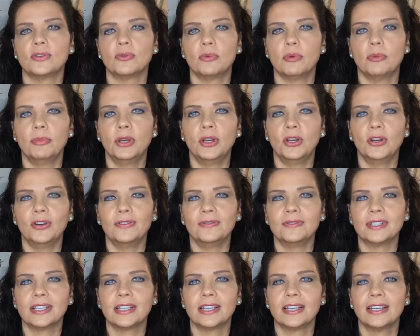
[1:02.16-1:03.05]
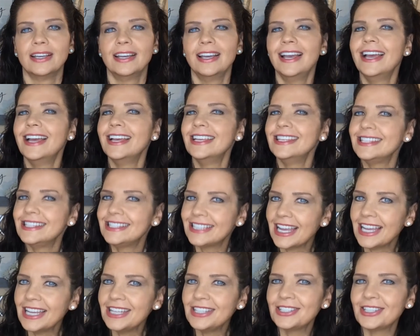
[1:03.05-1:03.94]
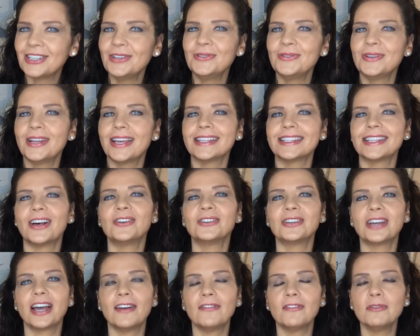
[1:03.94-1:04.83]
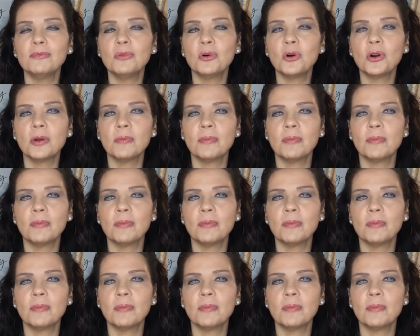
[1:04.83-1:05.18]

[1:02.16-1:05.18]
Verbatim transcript: are removed. Stay tuned as I'll cover more